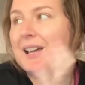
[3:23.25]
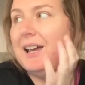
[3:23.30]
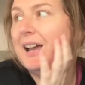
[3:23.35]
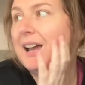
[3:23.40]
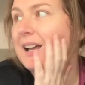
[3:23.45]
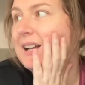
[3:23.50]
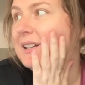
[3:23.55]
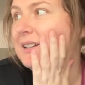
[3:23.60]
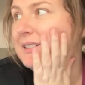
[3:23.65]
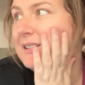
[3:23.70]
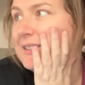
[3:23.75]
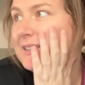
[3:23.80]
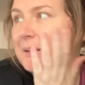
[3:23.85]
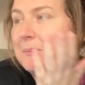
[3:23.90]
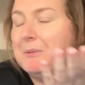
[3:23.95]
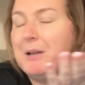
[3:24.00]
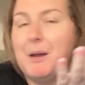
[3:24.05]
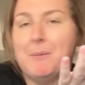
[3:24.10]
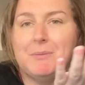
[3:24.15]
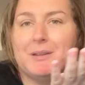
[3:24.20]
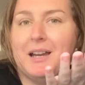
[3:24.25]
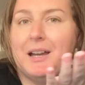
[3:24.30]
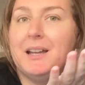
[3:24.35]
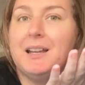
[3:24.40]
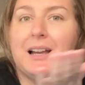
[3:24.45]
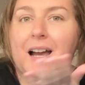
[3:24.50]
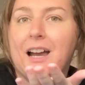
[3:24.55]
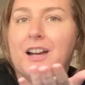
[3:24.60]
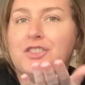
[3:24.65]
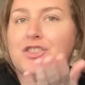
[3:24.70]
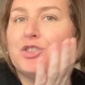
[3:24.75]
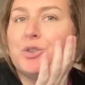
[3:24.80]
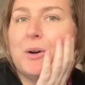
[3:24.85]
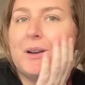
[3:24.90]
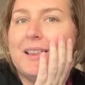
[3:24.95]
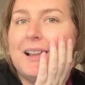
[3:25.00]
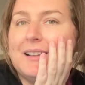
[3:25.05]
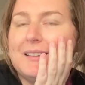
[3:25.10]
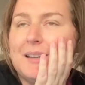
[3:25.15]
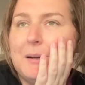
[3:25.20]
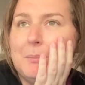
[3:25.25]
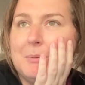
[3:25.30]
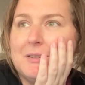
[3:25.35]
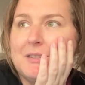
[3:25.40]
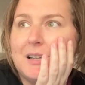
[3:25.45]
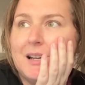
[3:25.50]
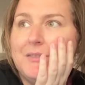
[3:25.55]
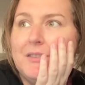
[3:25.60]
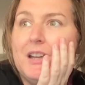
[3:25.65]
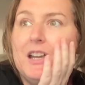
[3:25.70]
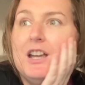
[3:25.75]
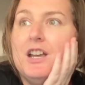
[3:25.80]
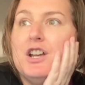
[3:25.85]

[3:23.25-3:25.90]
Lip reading: And sometimes I enjoy that type of stuff.